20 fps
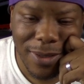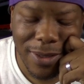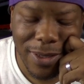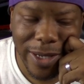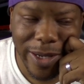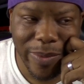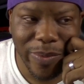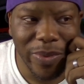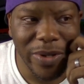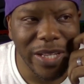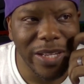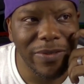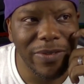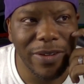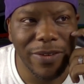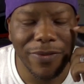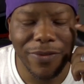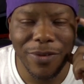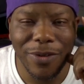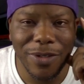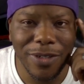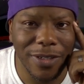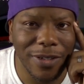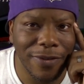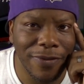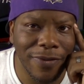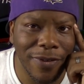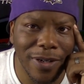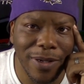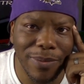I believe he forced a
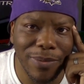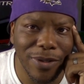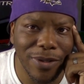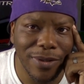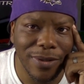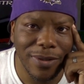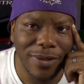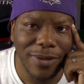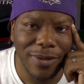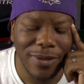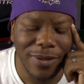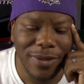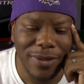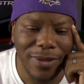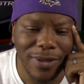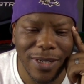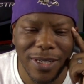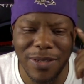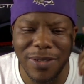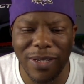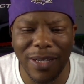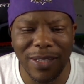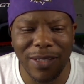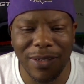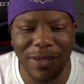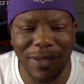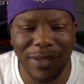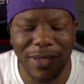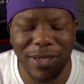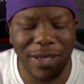fumble. He was out
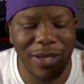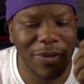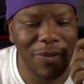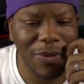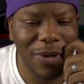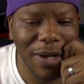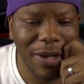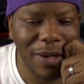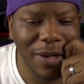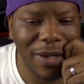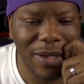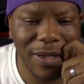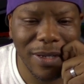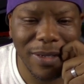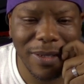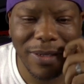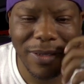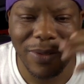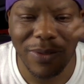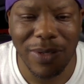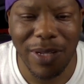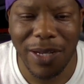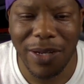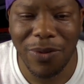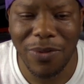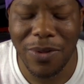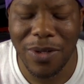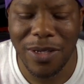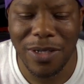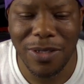there, yeah, uh, like
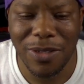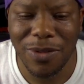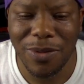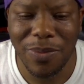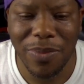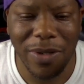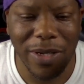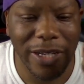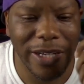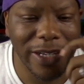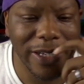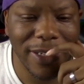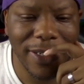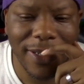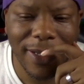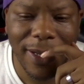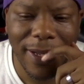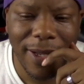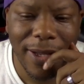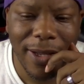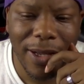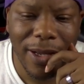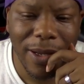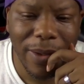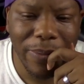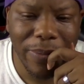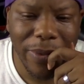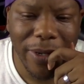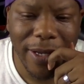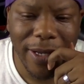one or two plays,
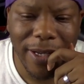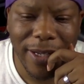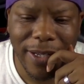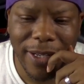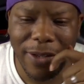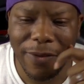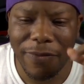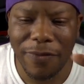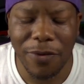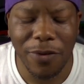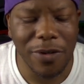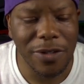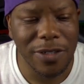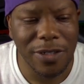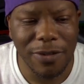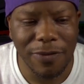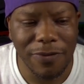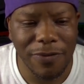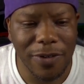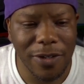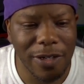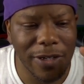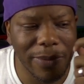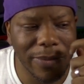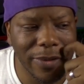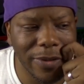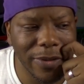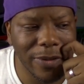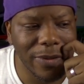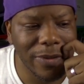but forced a
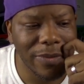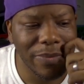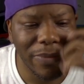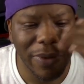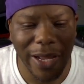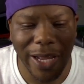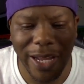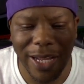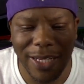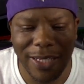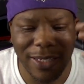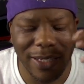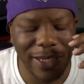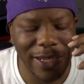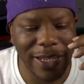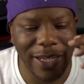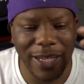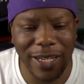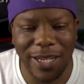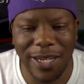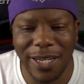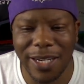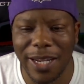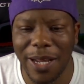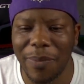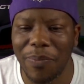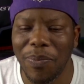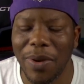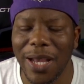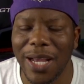fumble. Pass in
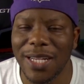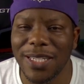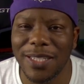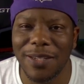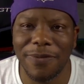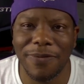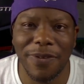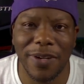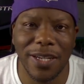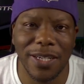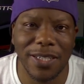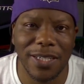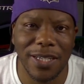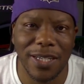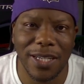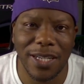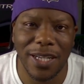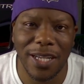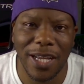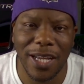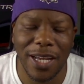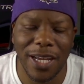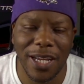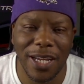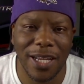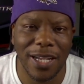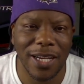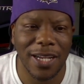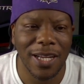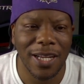that pass deflection he
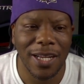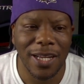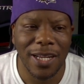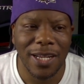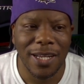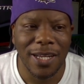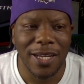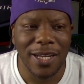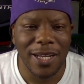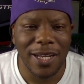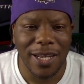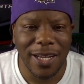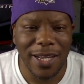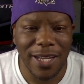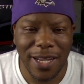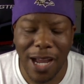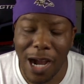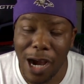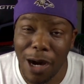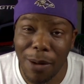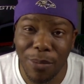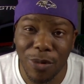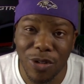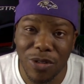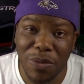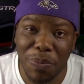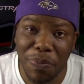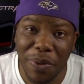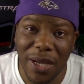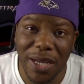had, he
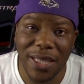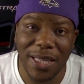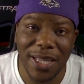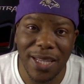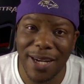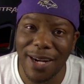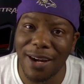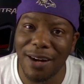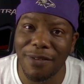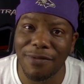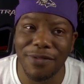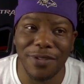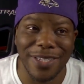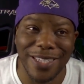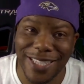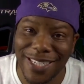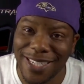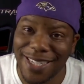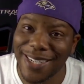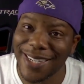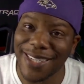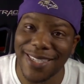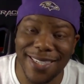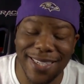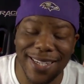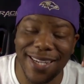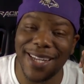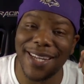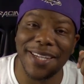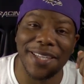almost picked it off
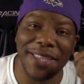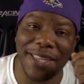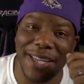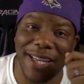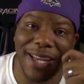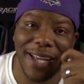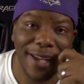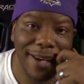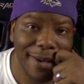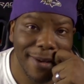just like that.